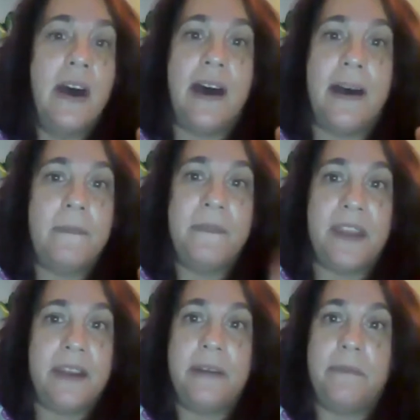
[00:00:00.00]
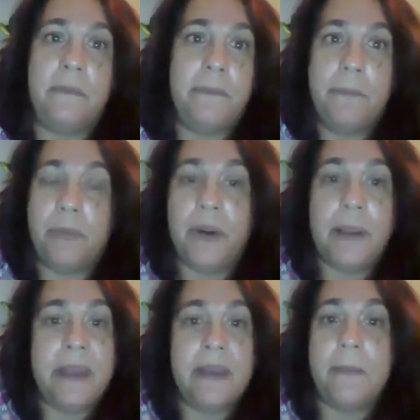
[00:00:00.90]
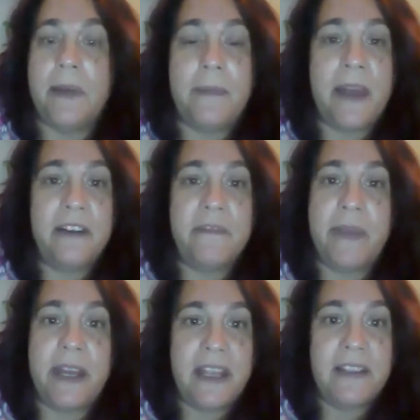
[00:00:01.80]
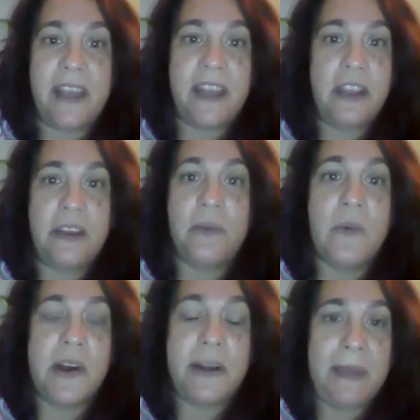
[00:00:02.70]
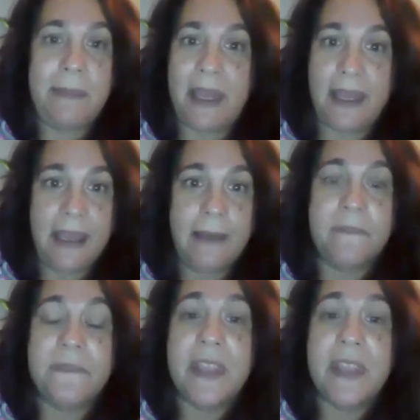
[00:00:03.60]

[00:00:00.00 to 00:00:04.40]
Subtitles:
the premium amount of money that you want to be making.